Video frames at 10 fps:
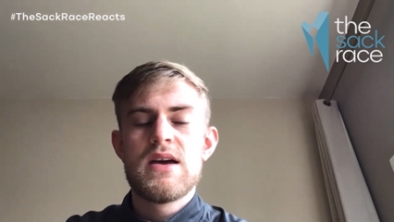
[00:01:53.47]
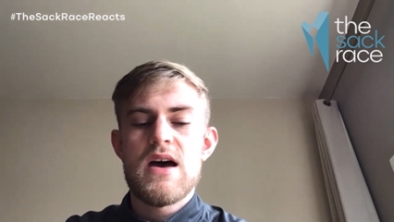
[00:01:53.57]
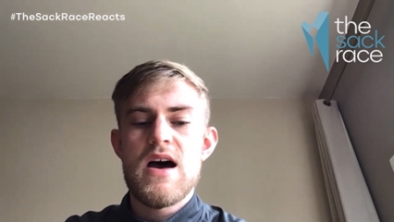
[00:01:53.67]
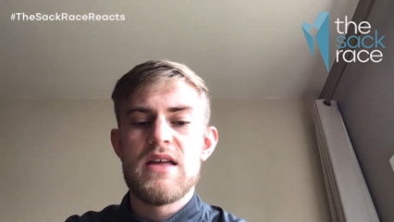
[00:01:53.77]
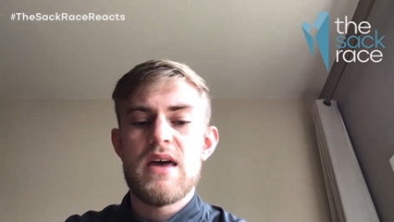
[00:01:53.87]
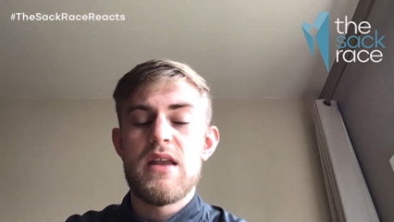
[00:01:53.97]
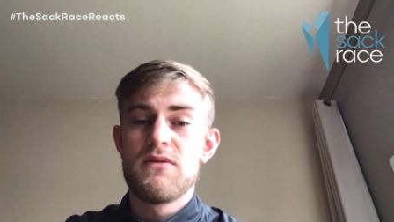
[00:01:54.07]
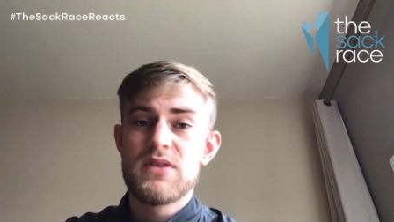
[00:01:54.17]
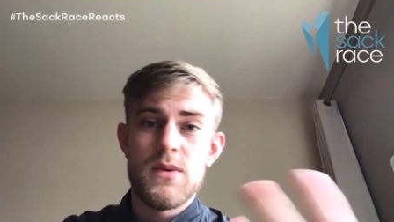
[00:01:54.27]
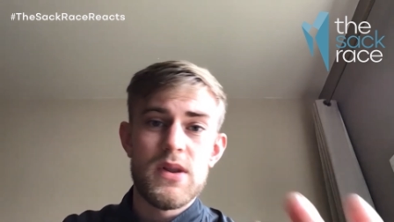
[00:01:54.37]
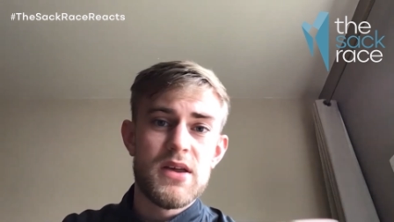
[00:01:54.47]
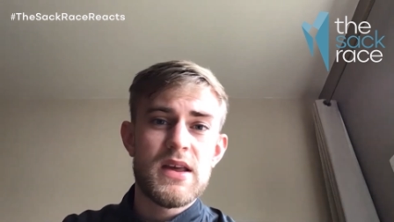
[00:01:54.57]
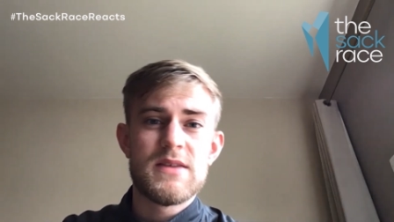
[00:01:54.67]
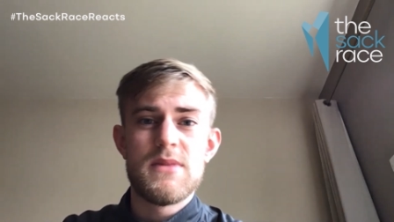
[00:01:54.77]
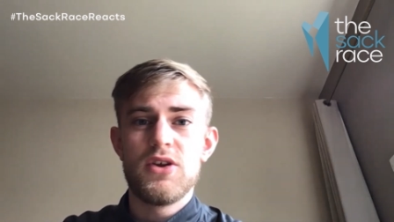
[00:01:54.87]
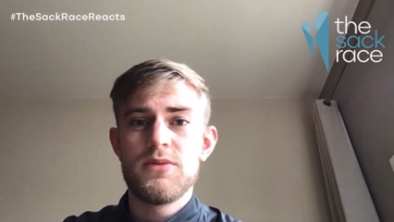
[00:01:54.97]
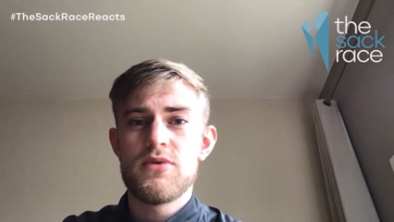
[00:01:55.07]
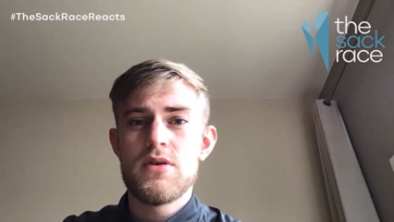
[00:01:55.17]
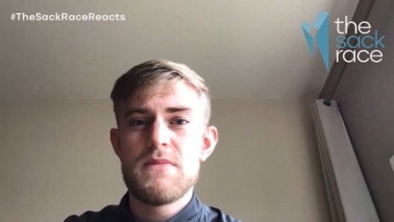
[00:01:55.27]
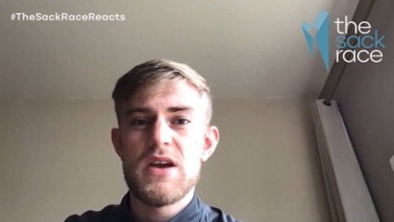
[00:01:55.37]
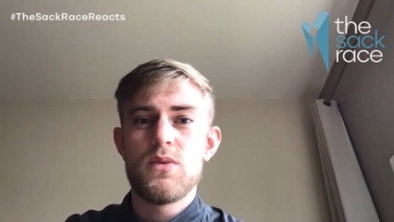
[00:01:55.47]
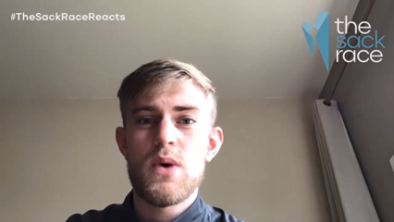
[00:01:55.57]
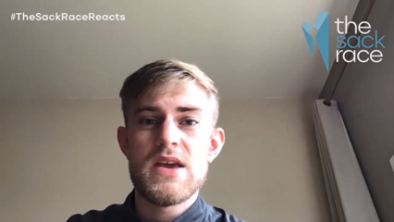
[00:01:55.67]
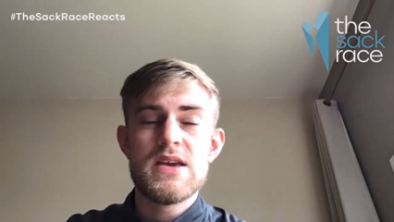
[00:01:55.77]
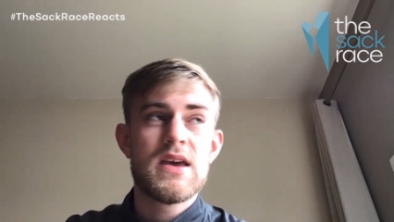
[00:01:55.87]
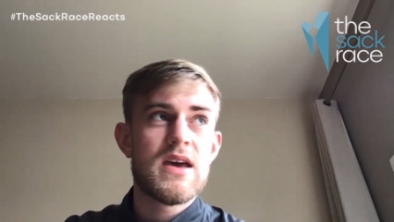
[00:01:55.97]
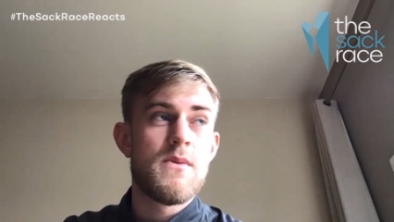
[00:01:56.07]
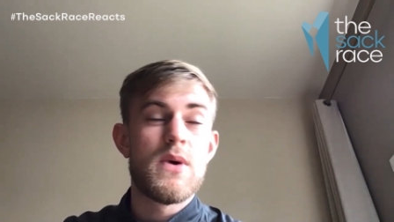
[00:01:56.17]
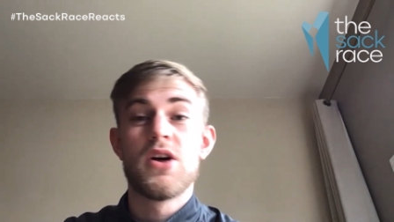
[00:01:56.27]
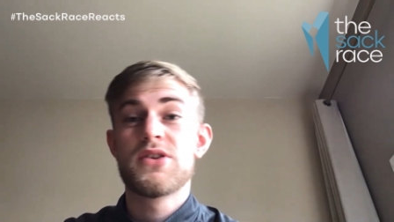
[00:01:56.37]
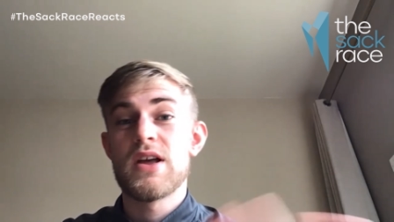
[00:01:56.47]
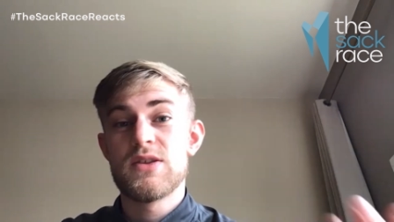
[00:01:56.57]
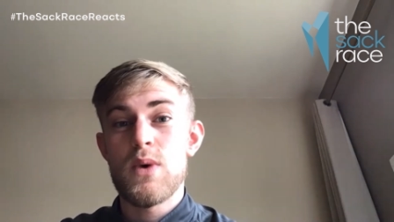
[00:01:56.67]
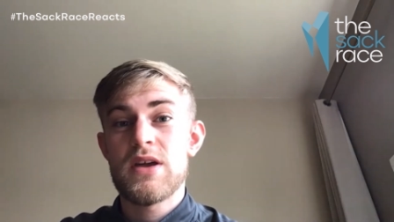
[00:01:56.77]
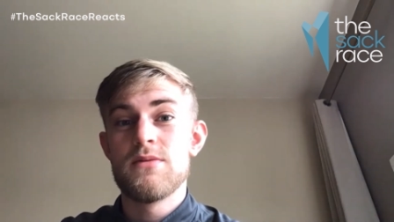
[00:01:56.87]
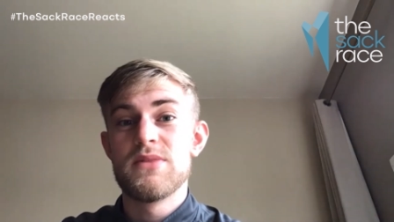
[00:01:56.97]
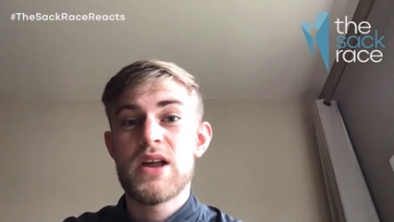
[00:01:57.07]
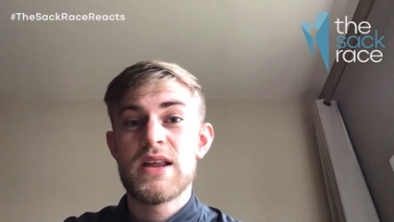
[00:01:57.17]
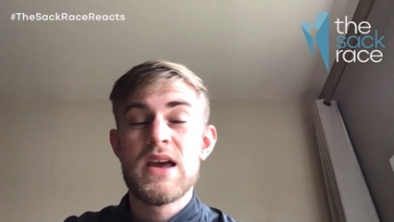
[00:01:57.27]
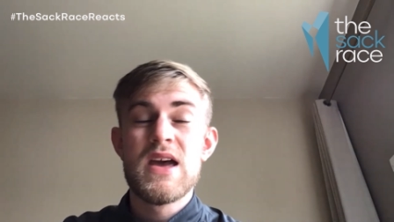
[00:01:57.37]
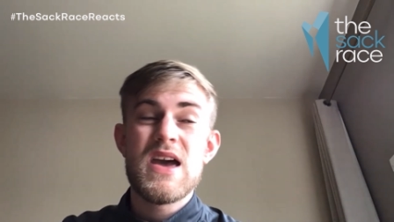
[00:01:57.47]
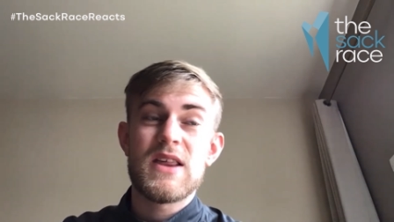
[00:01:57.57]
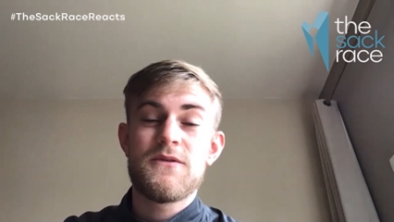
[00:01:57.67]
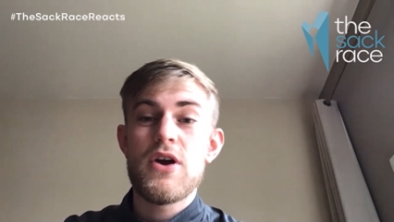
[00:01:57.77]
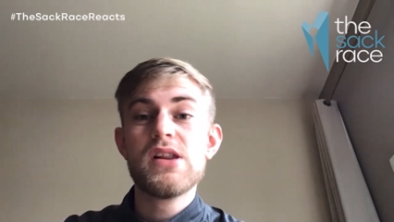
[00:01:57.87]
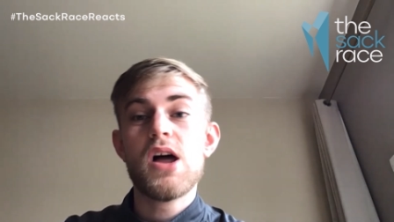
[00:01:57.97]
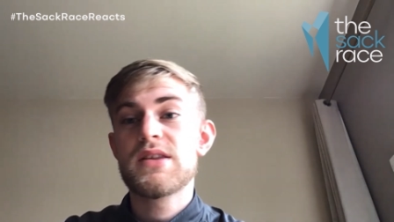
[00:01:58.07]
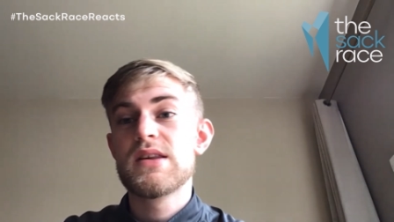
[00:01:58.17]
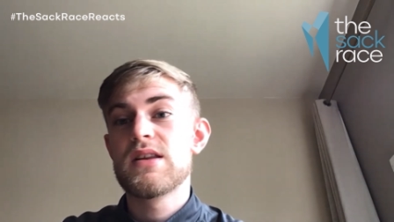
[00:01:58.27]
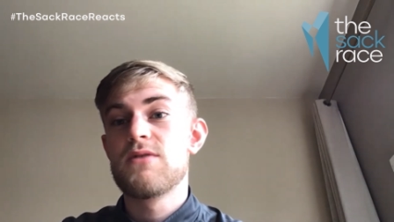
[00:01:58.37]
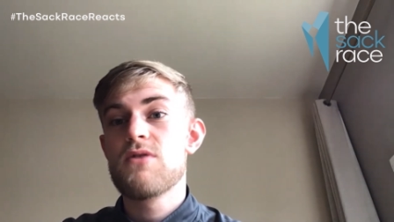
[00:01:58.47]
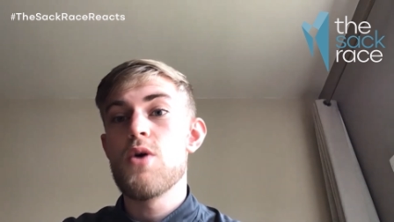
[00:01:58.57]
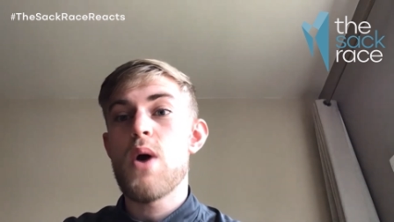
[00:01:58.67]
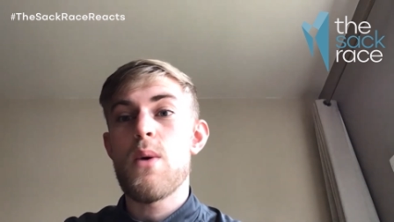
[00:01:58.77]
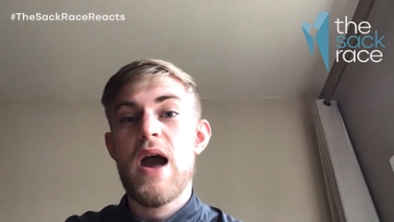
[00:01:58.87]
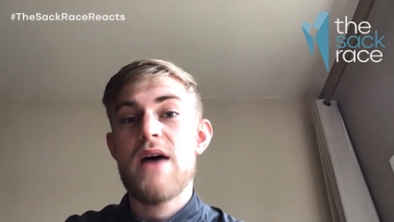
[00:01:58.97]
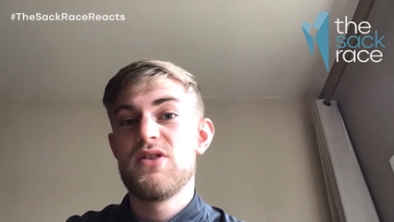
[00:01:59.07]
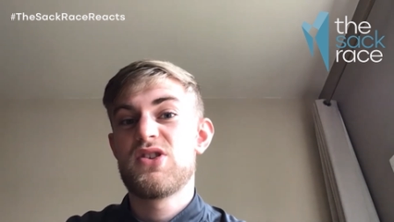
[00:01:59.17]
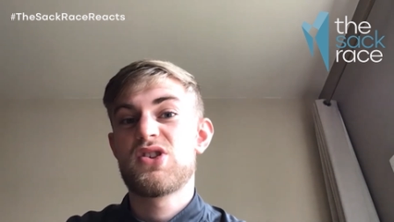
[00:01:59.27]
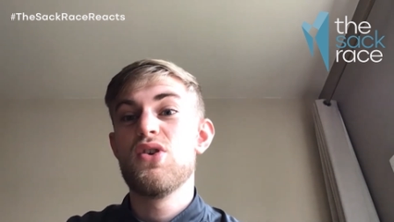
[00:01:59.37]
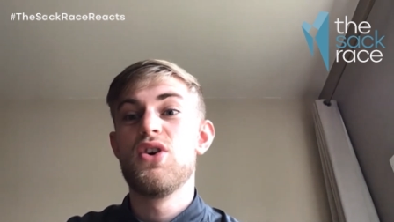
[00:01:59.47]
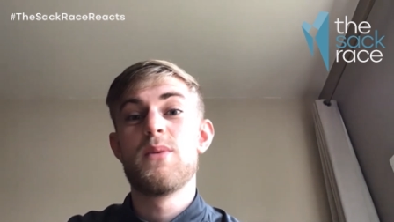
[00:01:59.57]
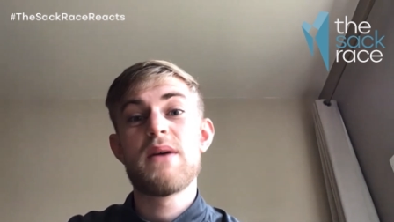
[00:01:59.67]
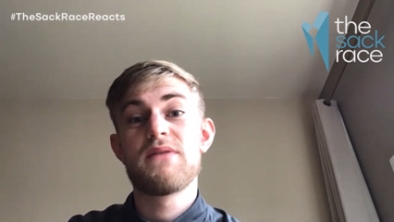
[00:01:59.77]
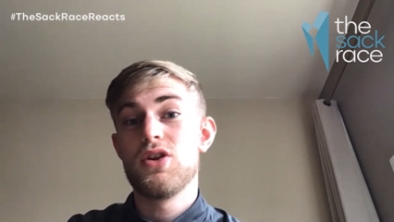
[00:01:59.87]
Then obviously we lost against Middlesbrough midweek. We lost against Wickham. So it's 3 losses in a row where we haven't scored and we haven't